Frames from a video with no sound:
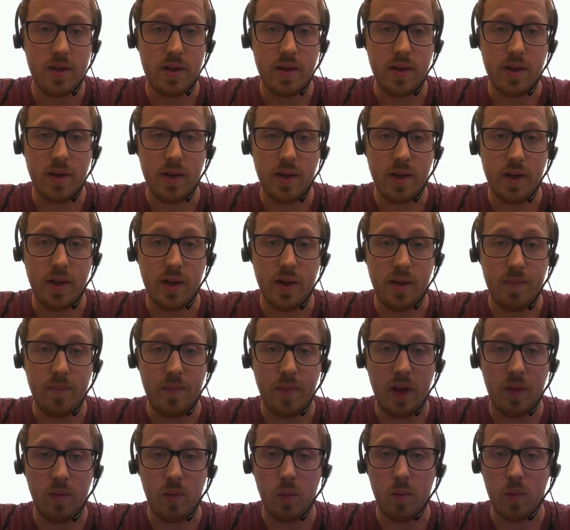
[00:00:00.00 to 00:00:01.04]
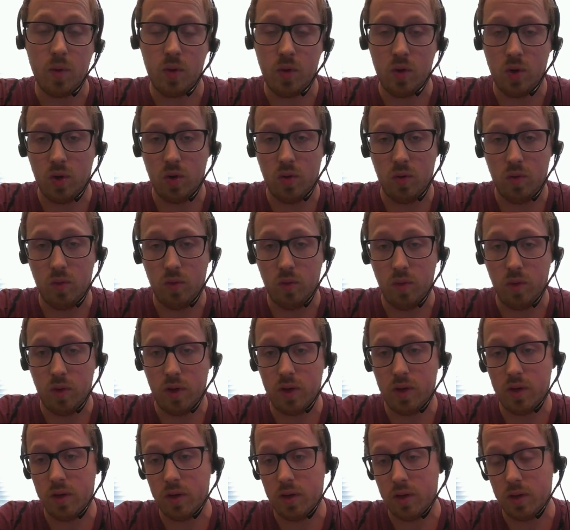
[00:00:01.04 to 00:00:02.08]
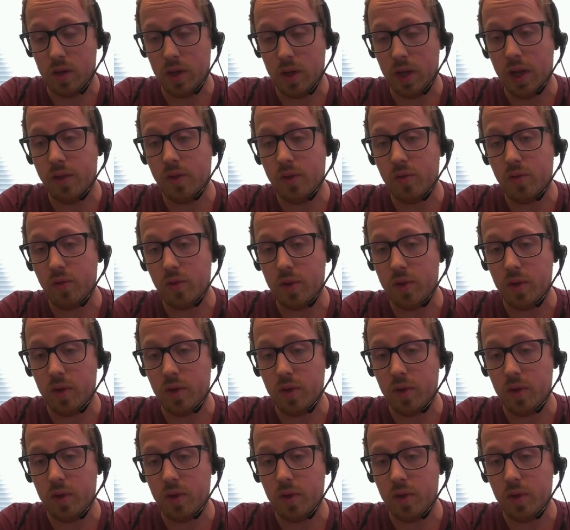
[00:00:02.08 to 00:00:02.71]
And we will go into